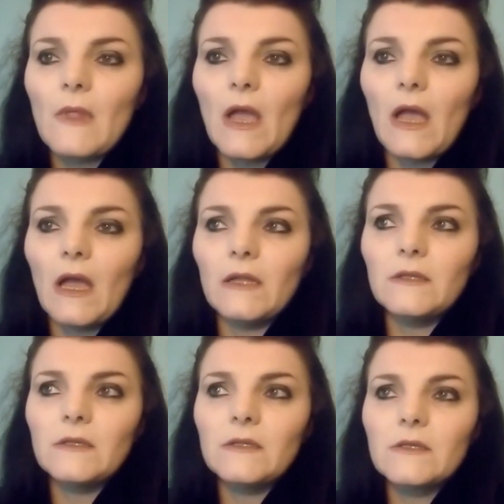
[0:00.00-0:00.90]

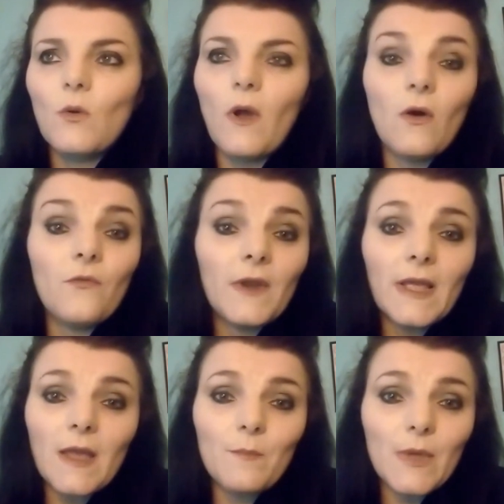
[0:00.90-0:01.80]
And quite often,
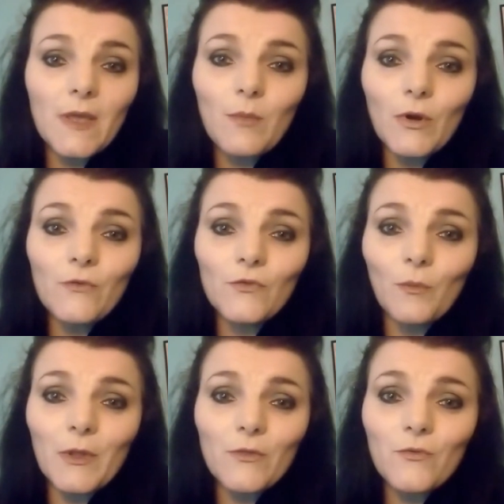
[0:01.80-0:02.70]
again, people who've
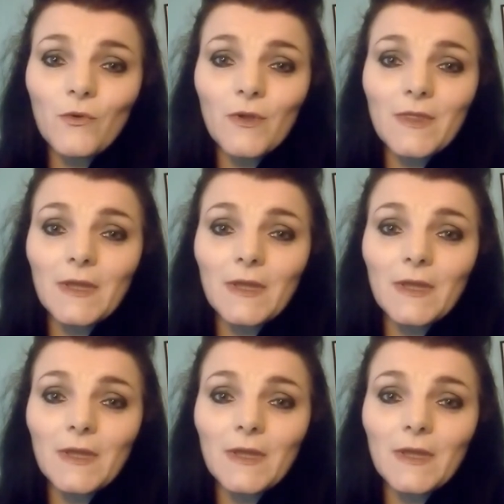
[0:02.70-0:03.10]
not been through it,